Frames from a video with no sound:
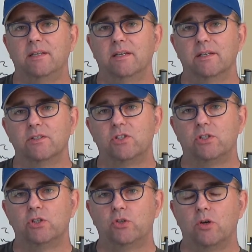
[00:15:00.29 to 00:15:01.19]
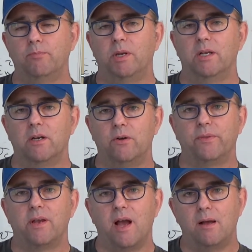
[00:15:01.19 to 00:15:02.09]
is distributed on
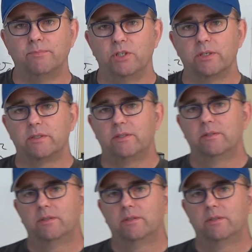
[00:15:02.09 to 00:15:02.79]
the object.